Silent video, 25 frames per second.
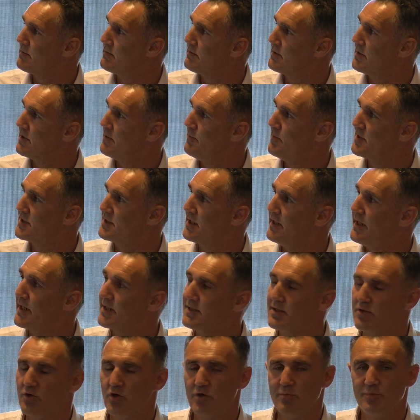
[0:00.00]
He missed the
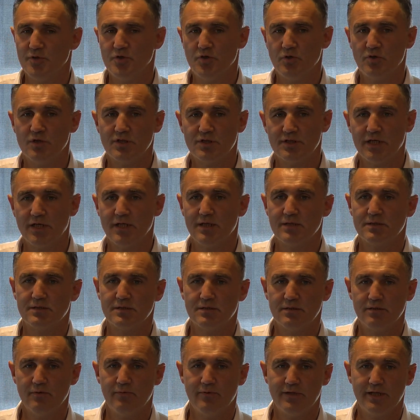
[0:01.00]
next tournament due to sickness.
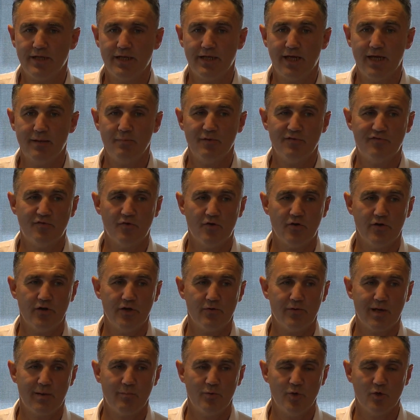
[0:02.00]
The day before, he
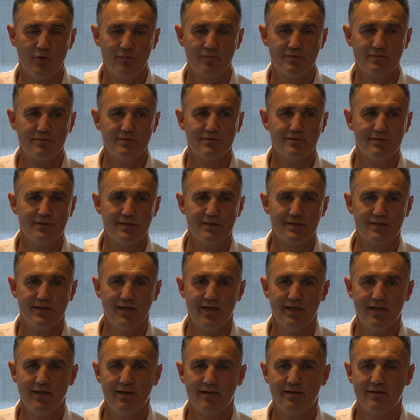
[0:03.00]
rang me up to
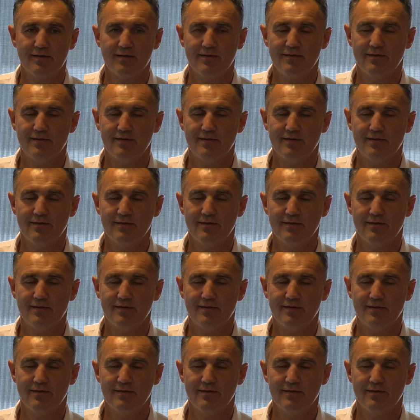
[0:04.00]
say that